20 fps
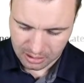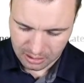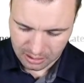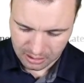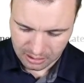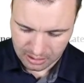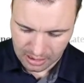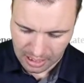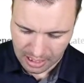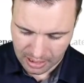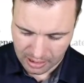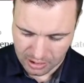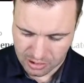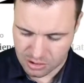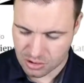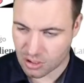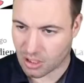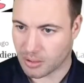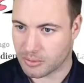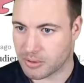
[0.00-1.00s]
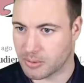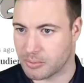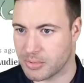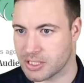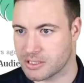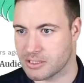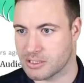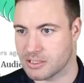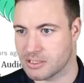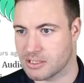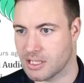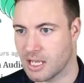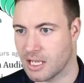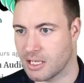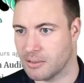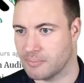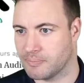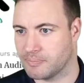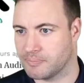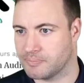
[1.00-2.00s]
Then type the business
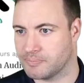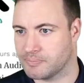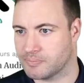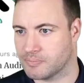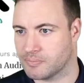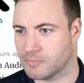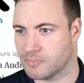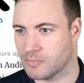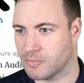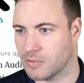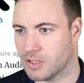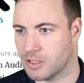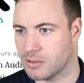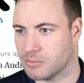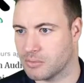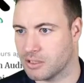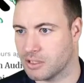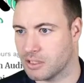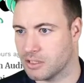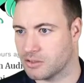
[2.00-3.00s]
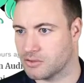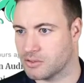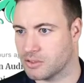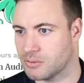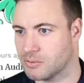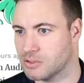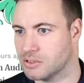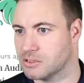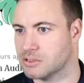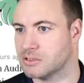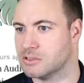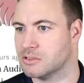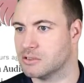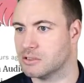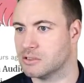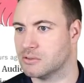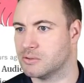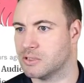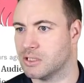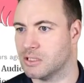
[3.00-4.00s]
name, Miami Electric Wizards. Oh,
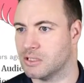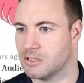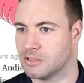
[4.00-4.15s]
there we go.